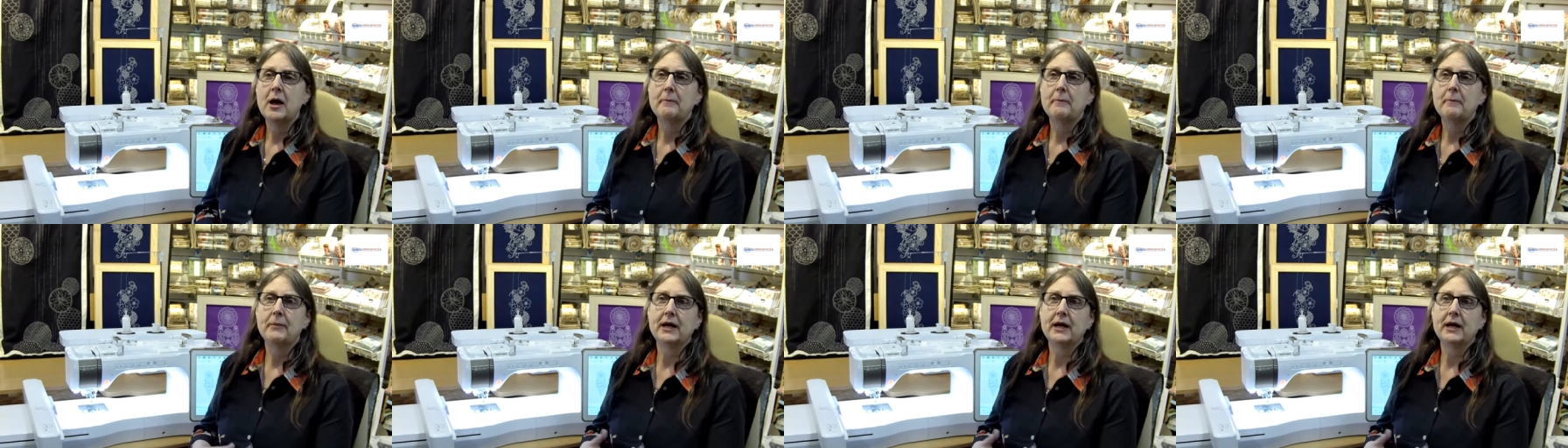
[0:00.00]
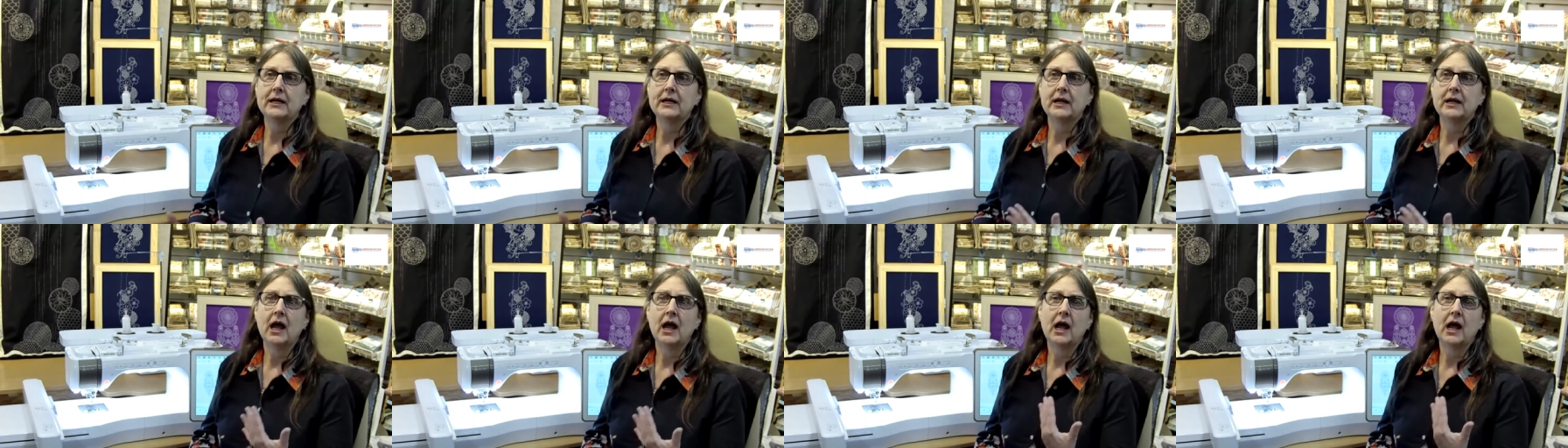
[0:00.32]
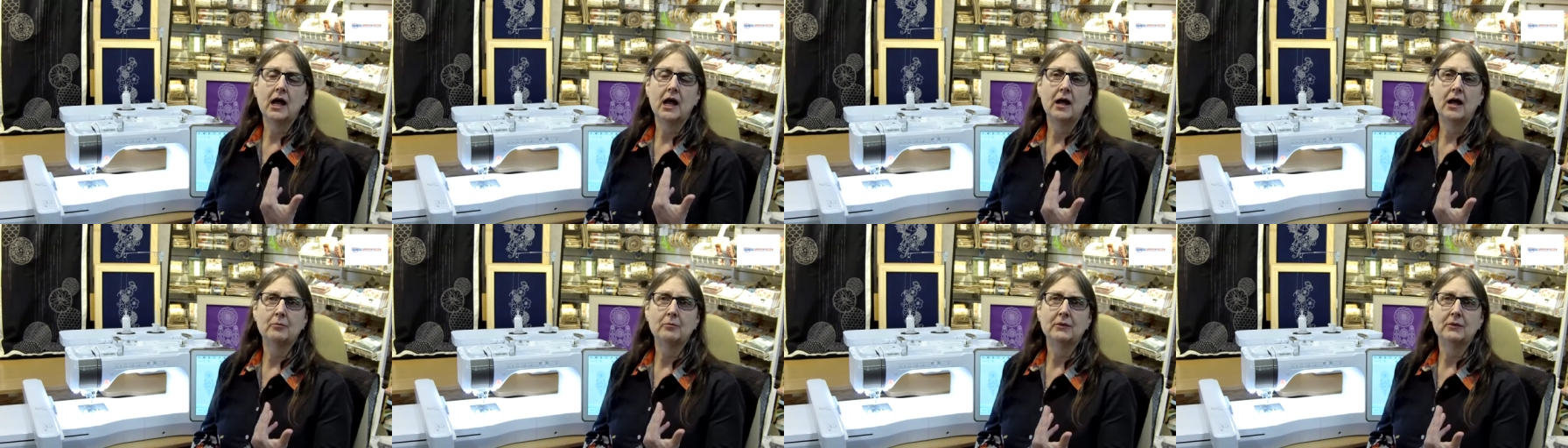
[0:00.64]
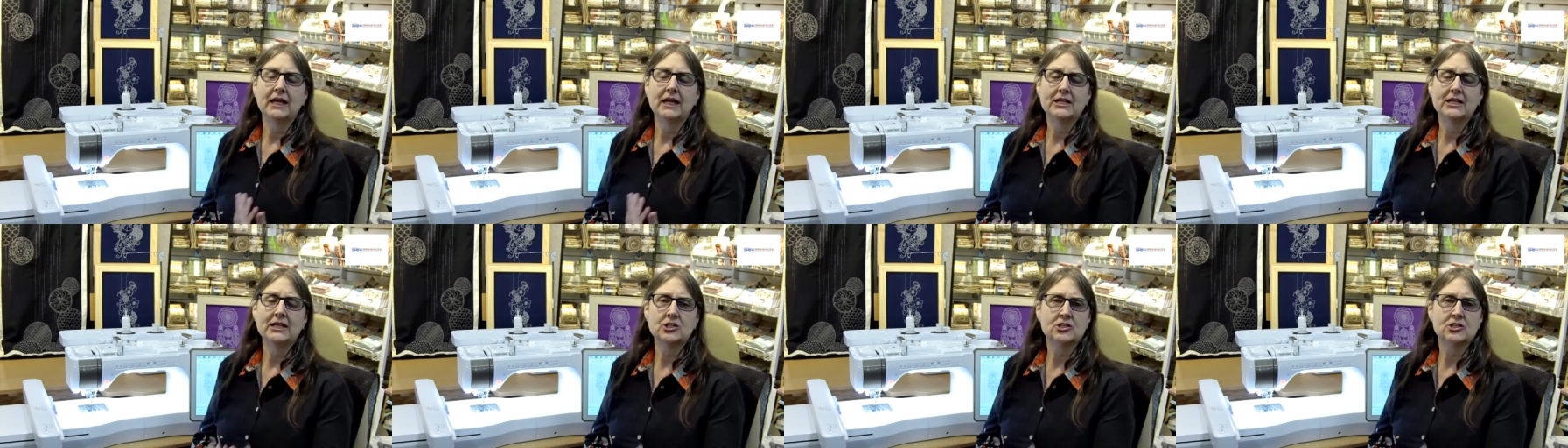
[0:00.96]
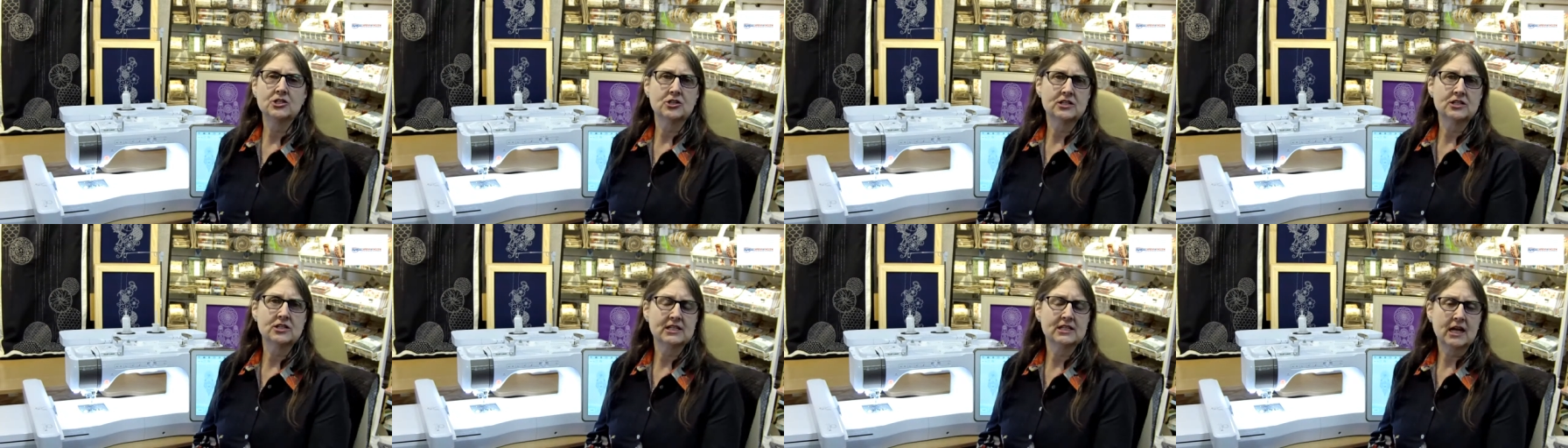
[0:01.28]
But um, let's
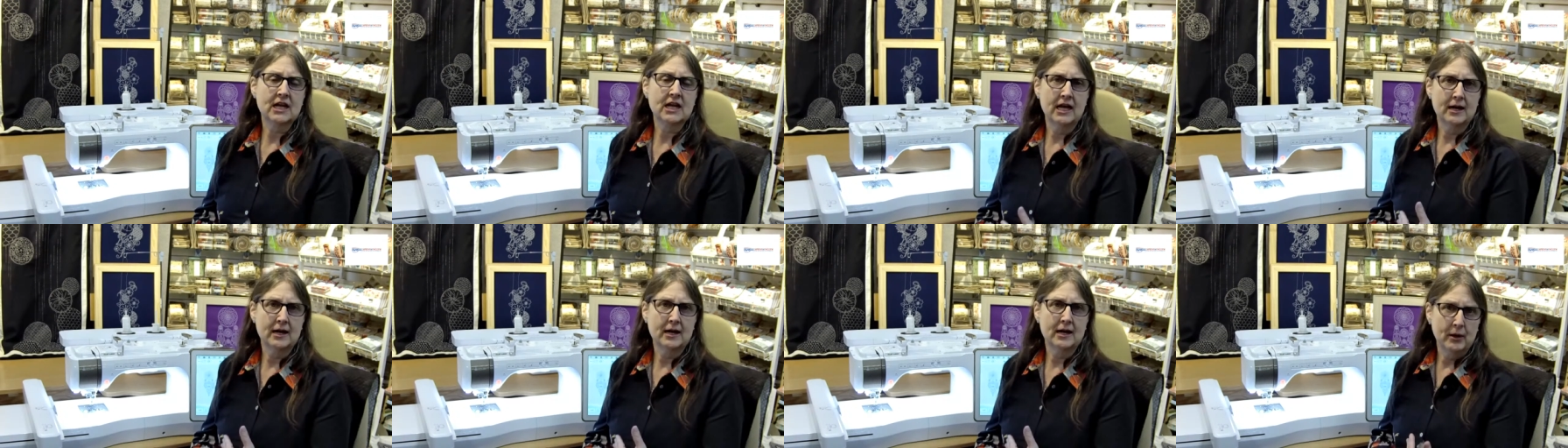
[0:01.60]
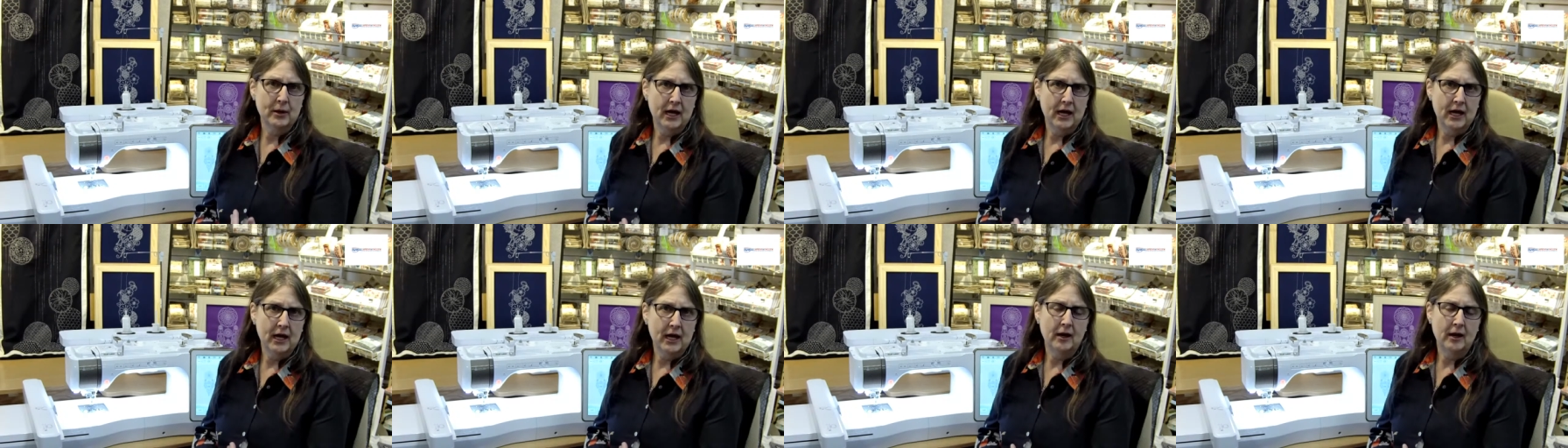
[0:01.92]
just kind of back